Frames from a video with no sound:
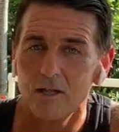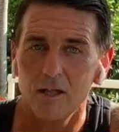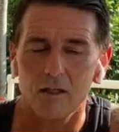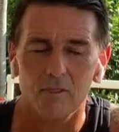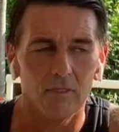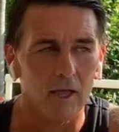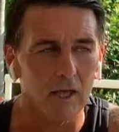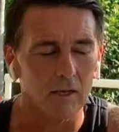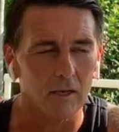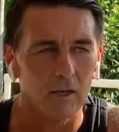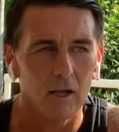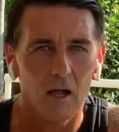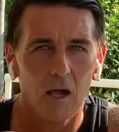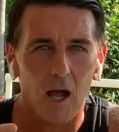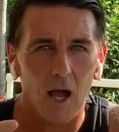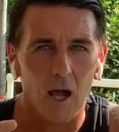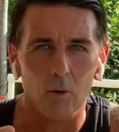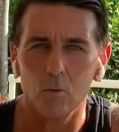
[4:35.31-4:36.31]
that
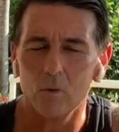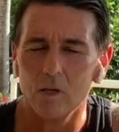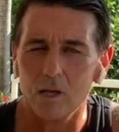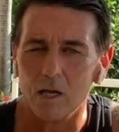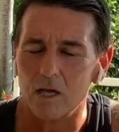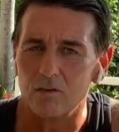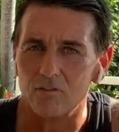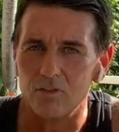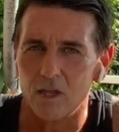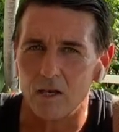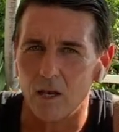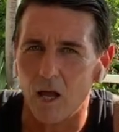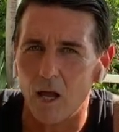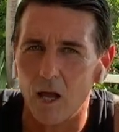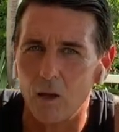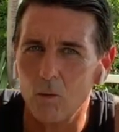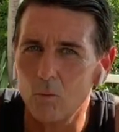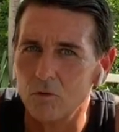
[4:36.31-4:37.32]
I realized that
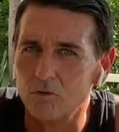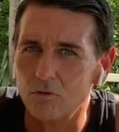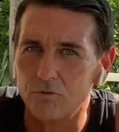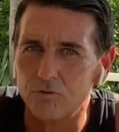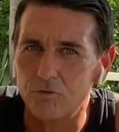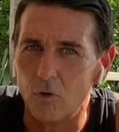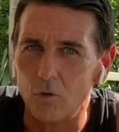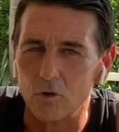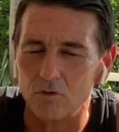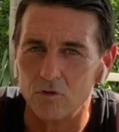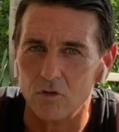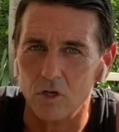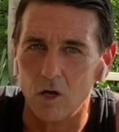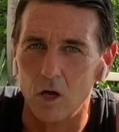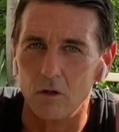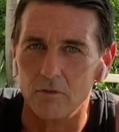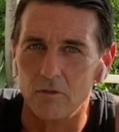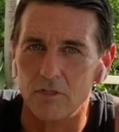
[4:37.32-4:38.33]
I wasn't
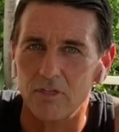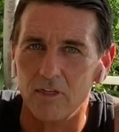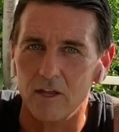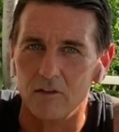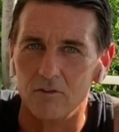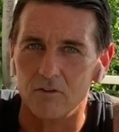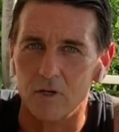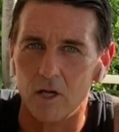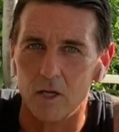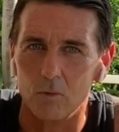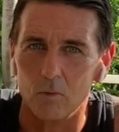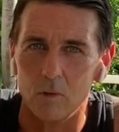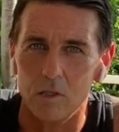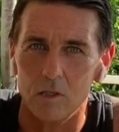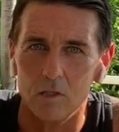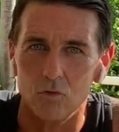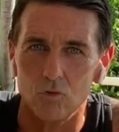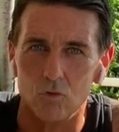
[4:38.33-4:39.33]
focusing on the things that I
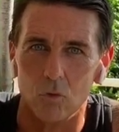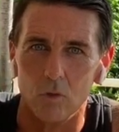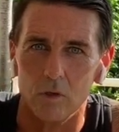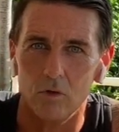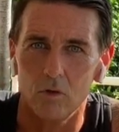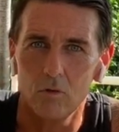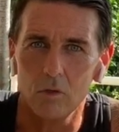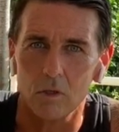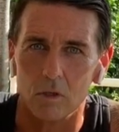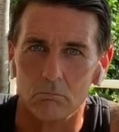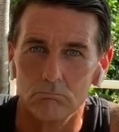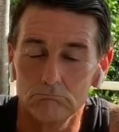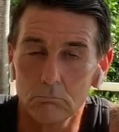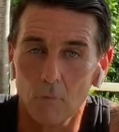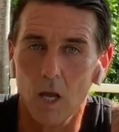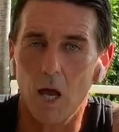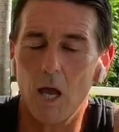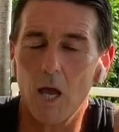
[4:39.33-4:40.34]
really enjoy doing.
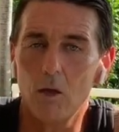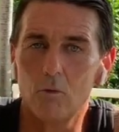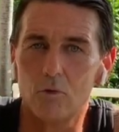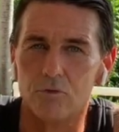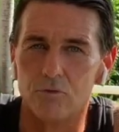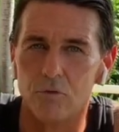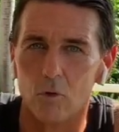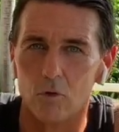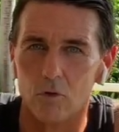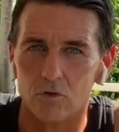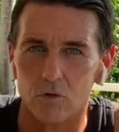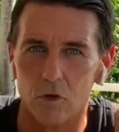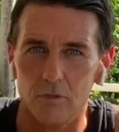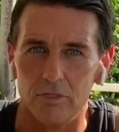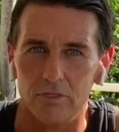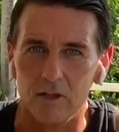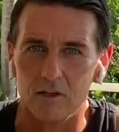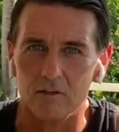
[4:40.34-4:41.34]
I was focused
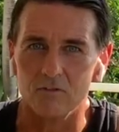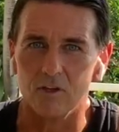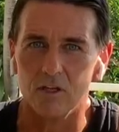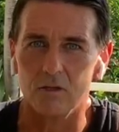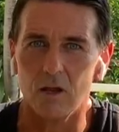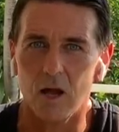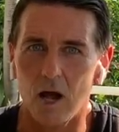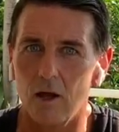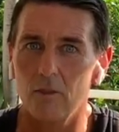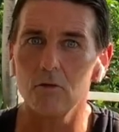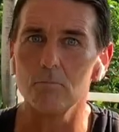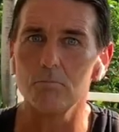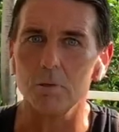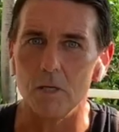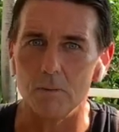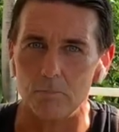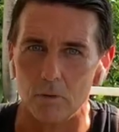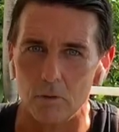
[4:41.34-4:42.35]
on things that other
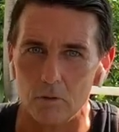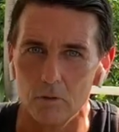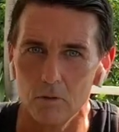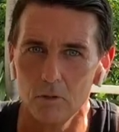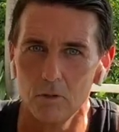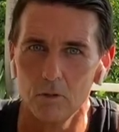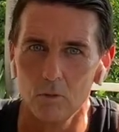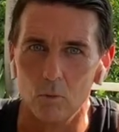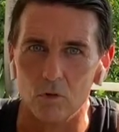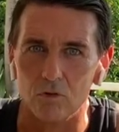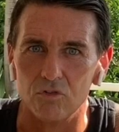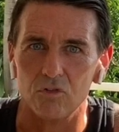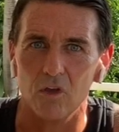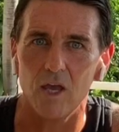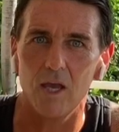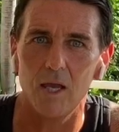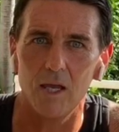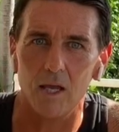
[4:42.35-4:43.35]
people were
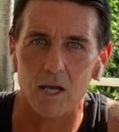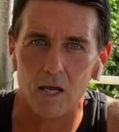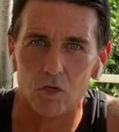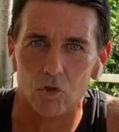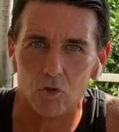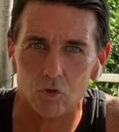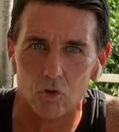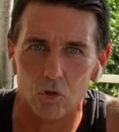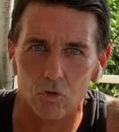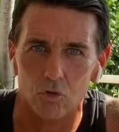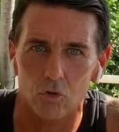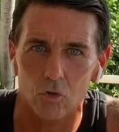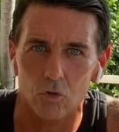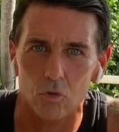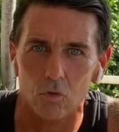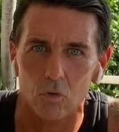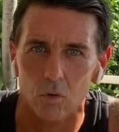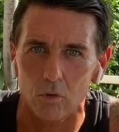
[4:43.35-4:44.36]
saying I should
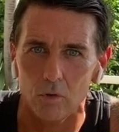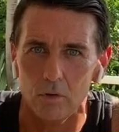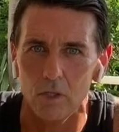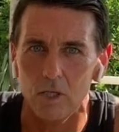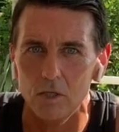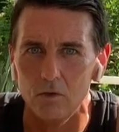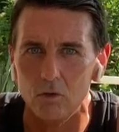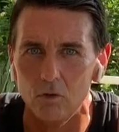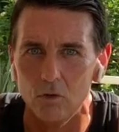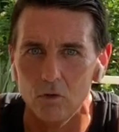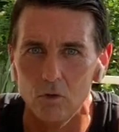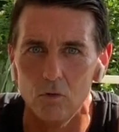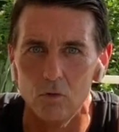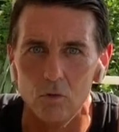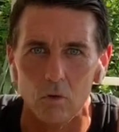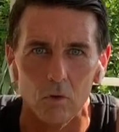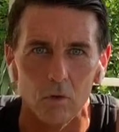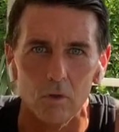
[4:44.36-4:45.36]
do or need to
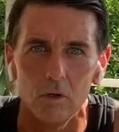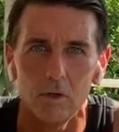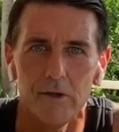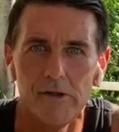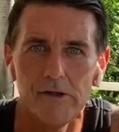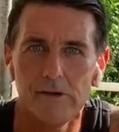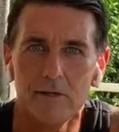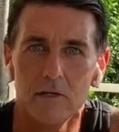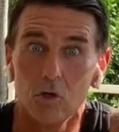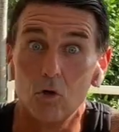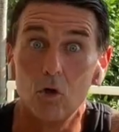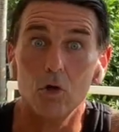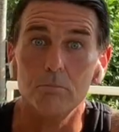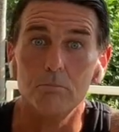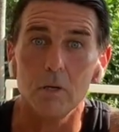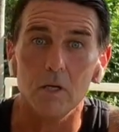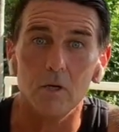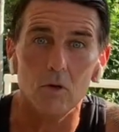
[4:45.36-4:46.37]
do or
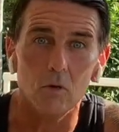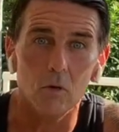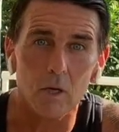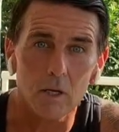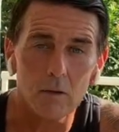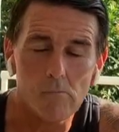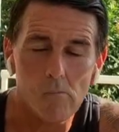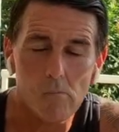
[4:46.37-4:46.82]
could be doing.